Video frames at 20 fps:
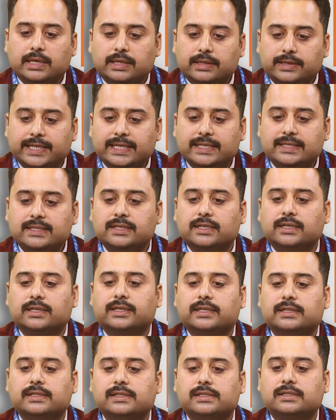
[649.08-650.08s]
These
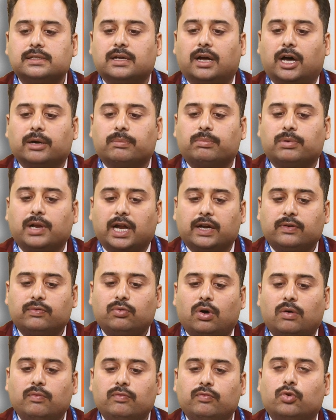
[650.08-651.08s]
circles are
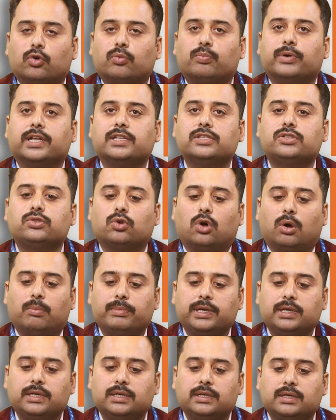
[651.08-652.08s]
platforms for
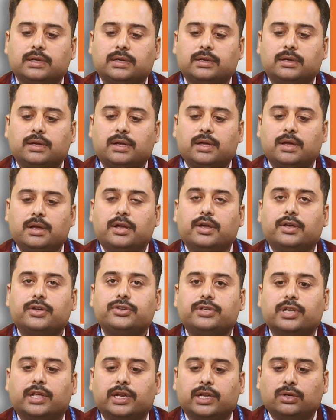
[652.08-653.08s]
brainstorming,
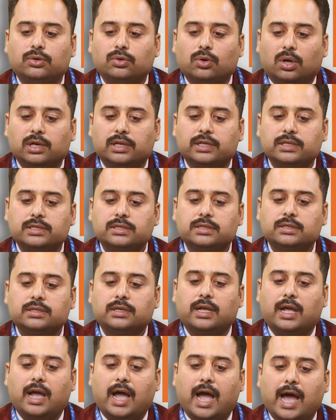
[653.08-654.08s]
sharing knowledge,
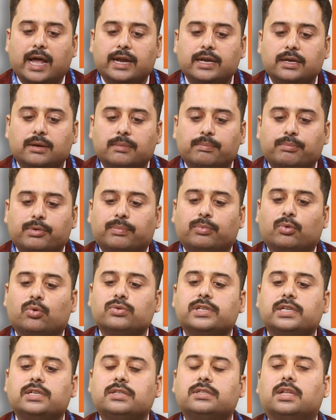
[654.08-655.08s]
and
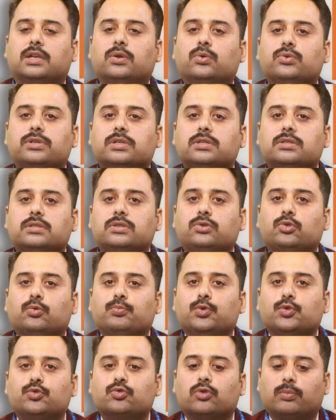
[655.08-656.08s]
proposing solutions to
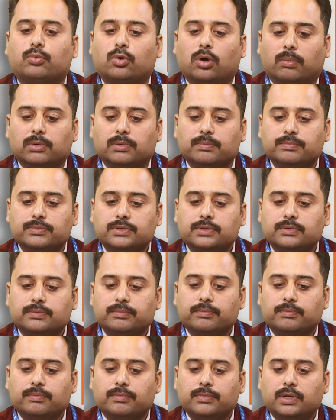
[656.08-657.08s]
mutual problems.
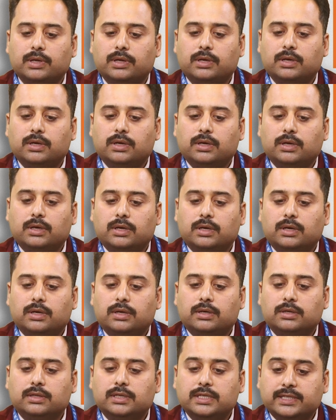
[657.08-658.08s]

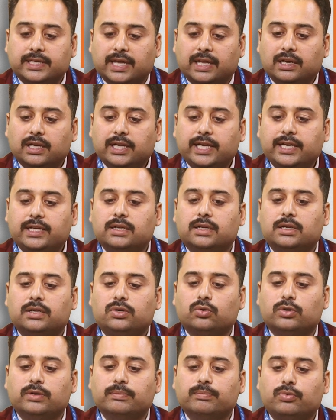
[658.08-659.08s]
This can lead
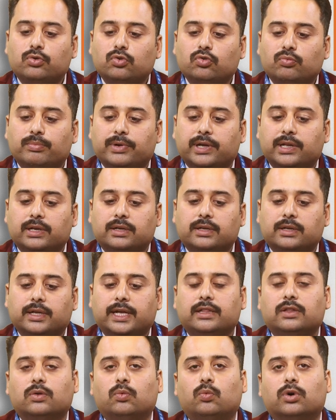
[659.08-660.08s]
to improvement
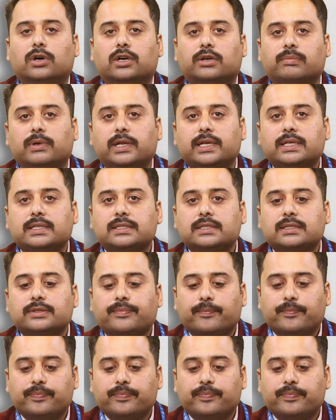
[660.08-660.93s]
in the workplace